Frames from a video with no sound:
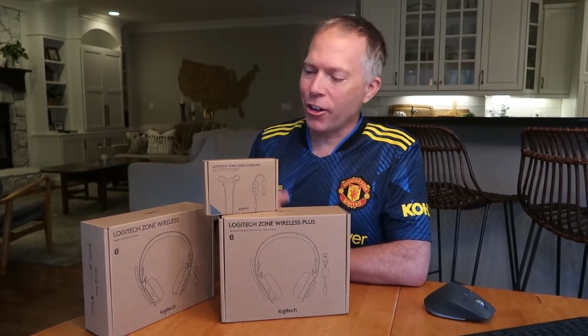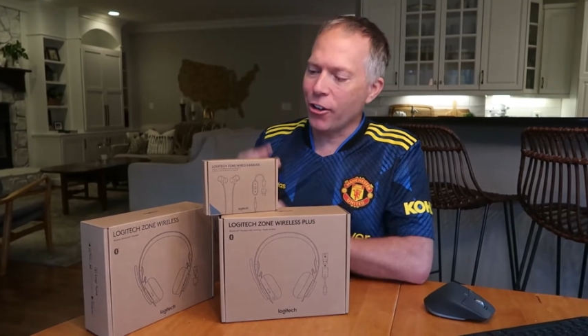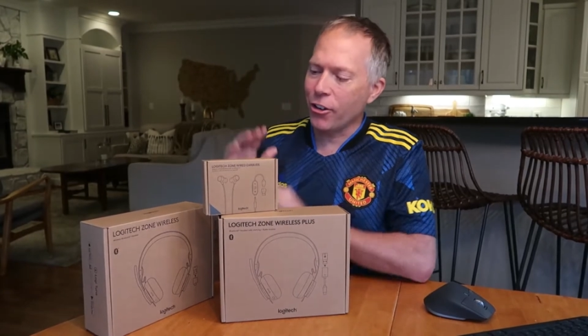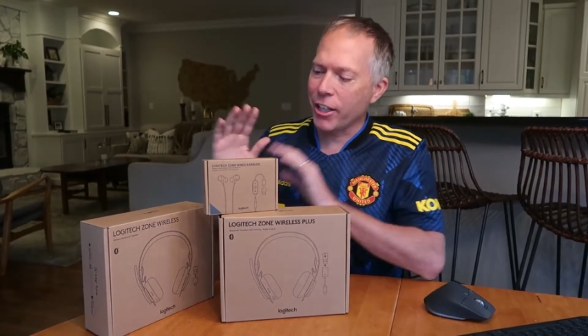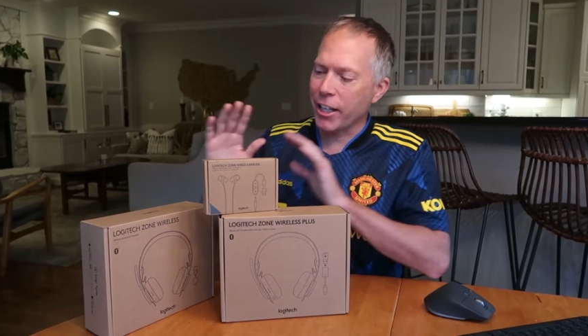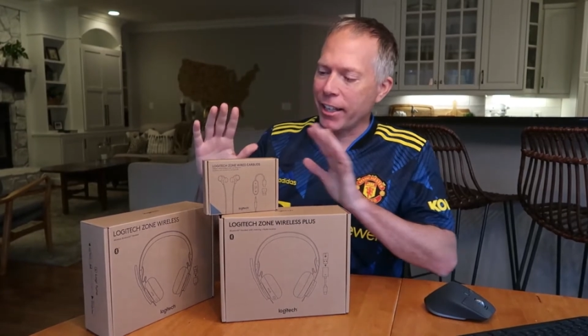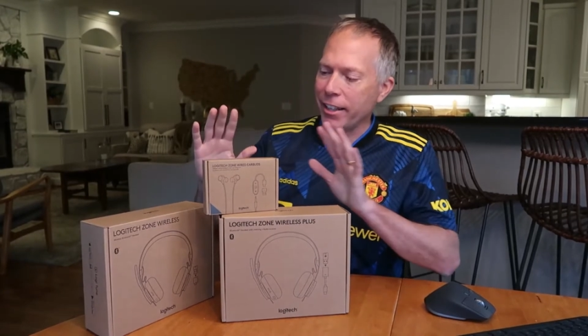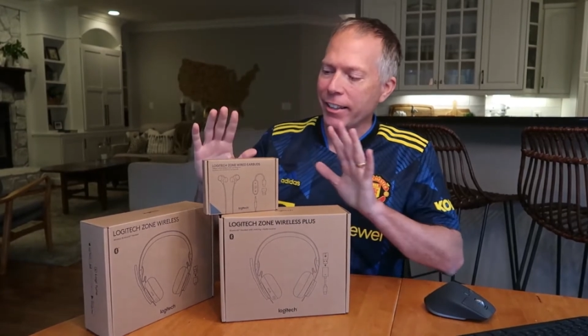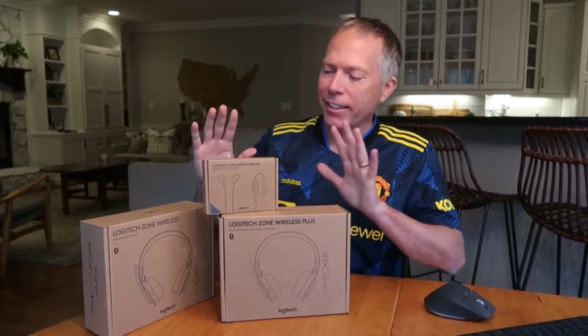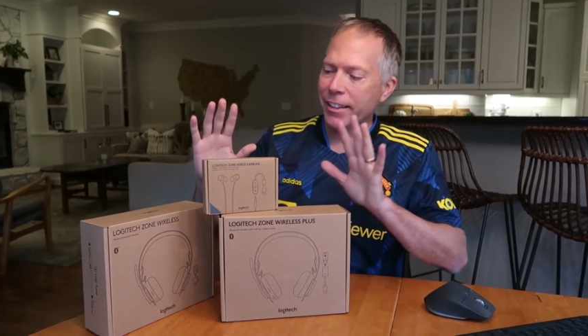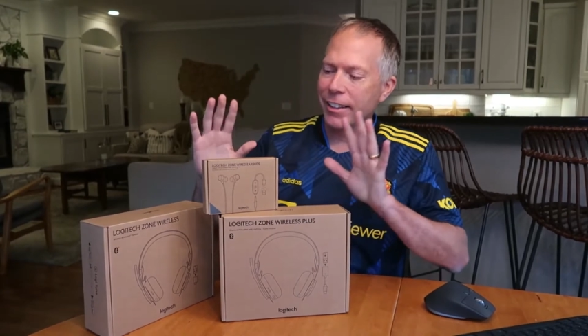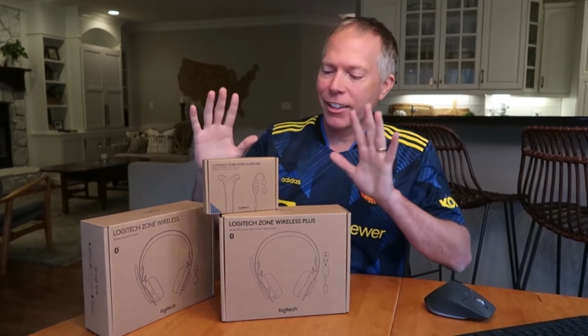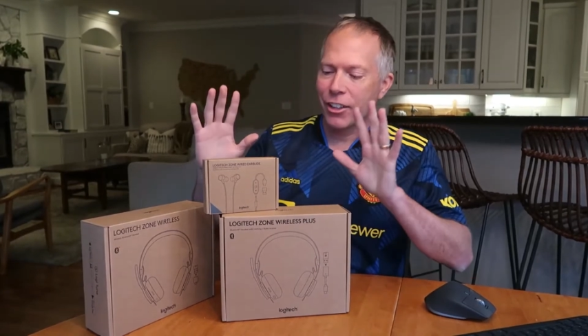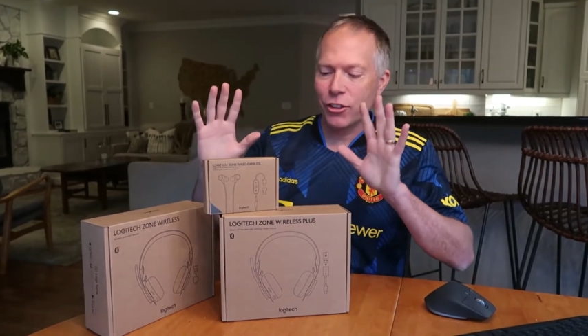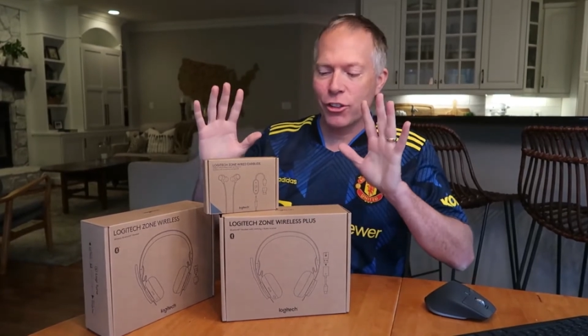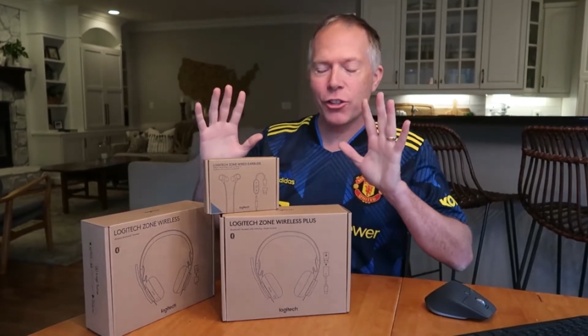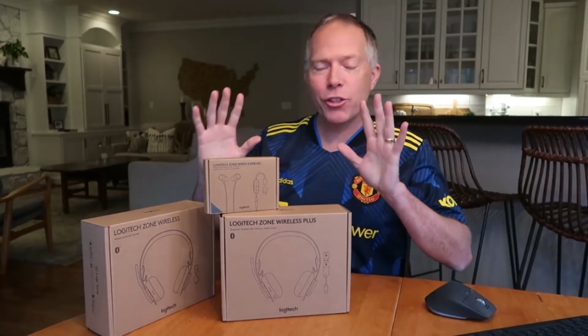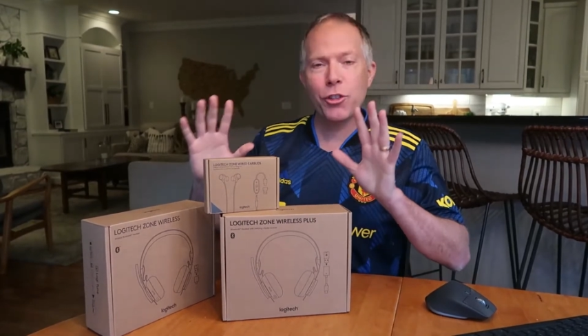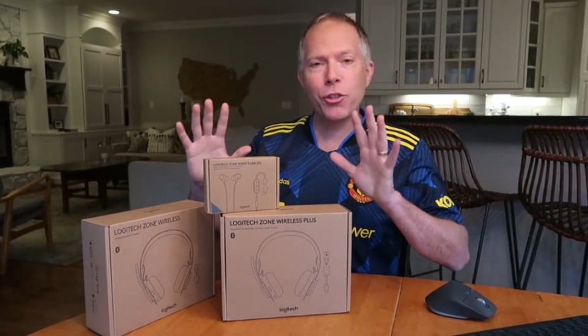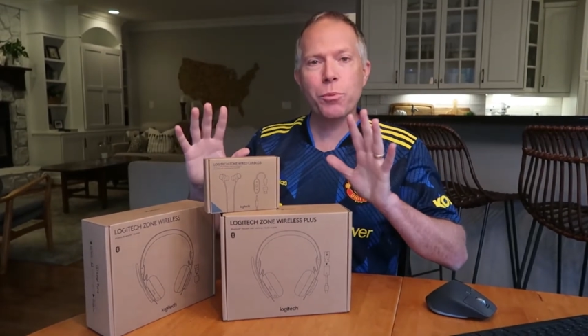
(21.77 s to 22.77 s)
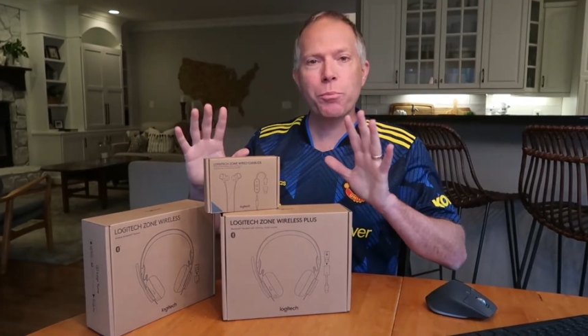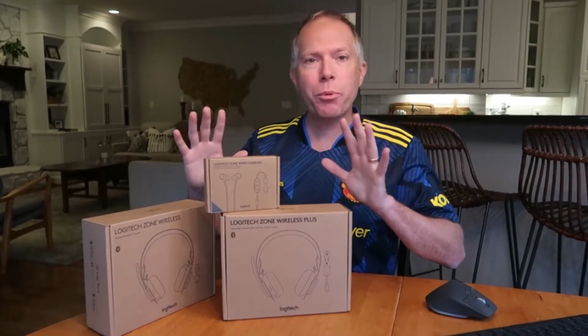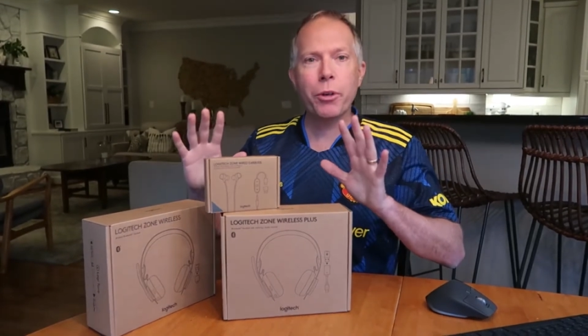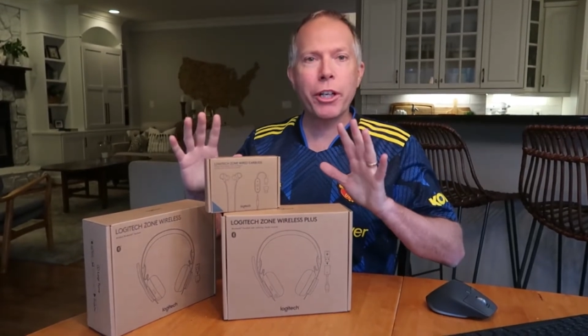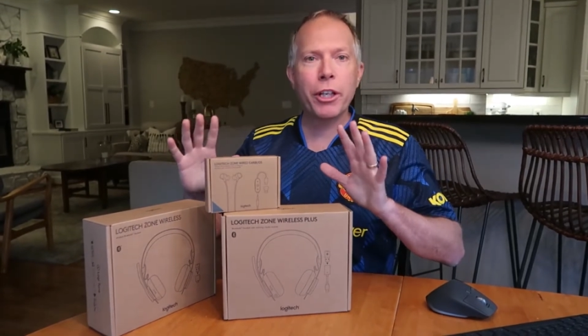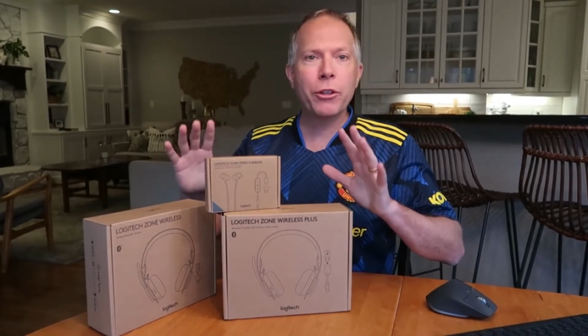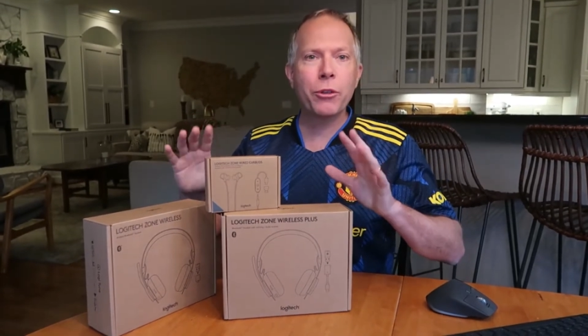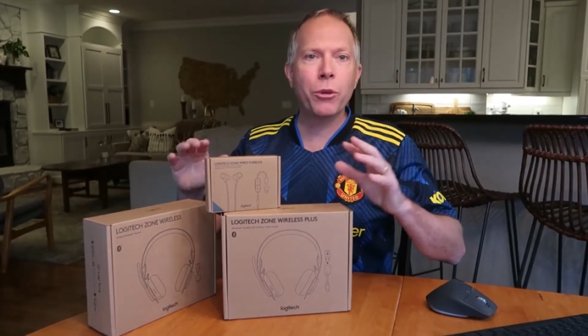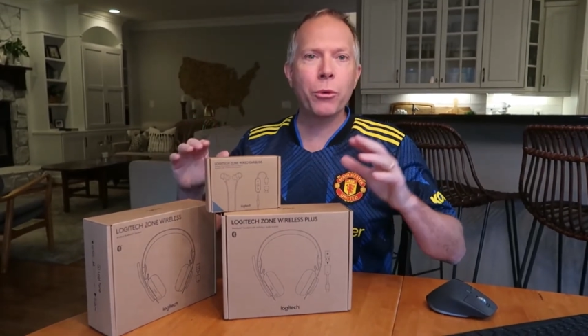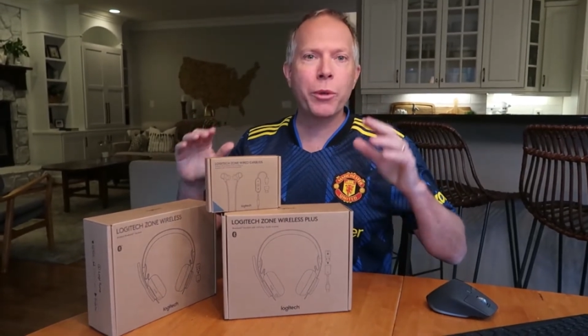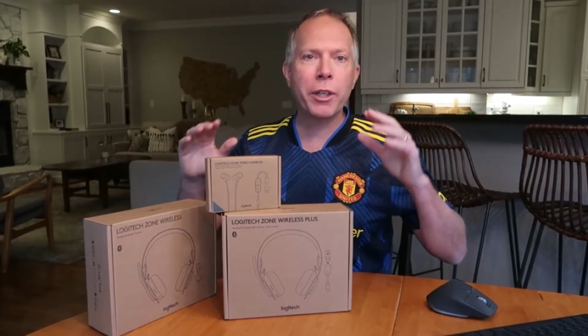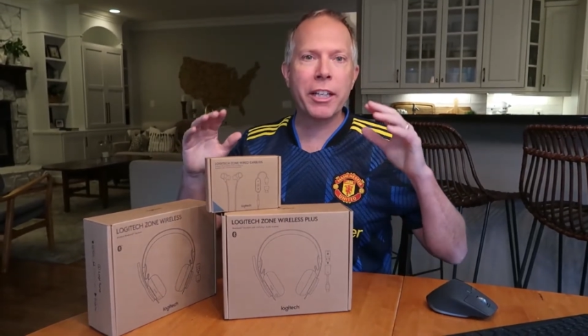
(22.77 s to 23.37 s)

Okay, so this is pretty cool.